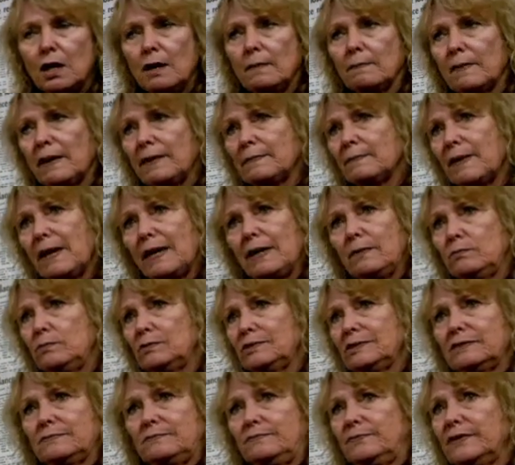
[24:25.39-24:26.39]
My mom
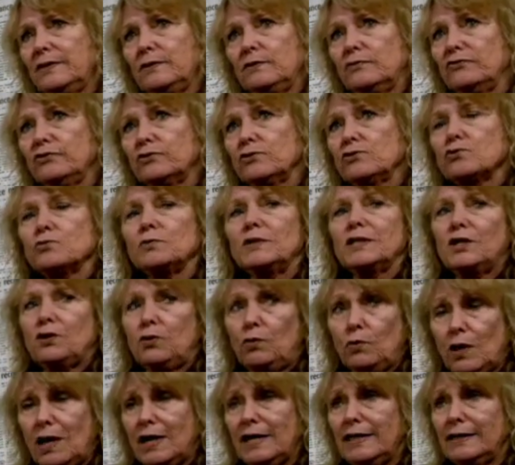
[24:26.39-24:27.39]
was, virtually
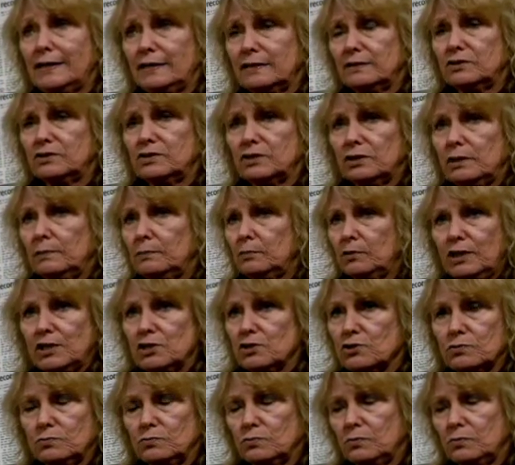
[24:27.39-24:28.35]
crying in the deliberation